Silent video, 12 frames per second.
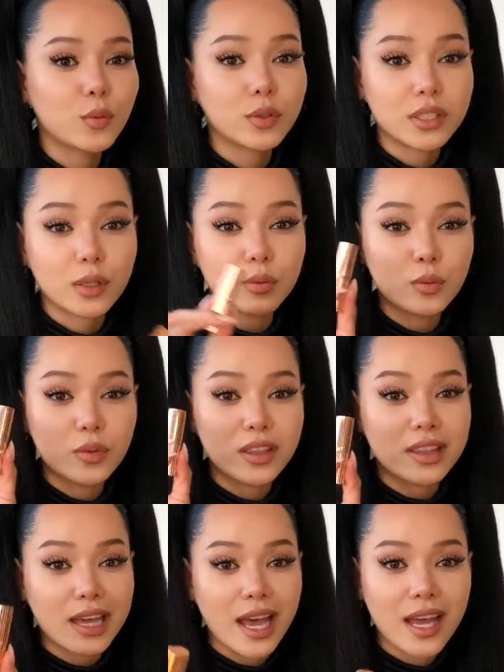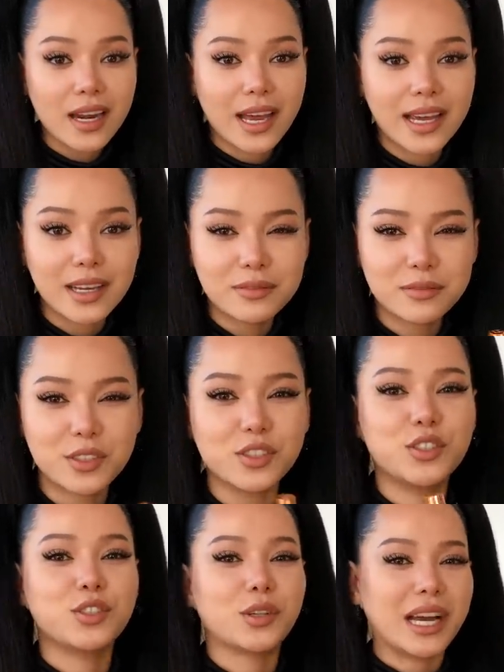We're done with that. I have
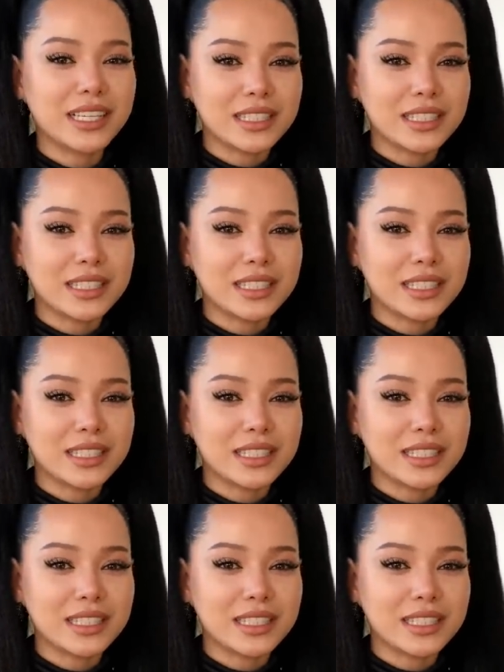dry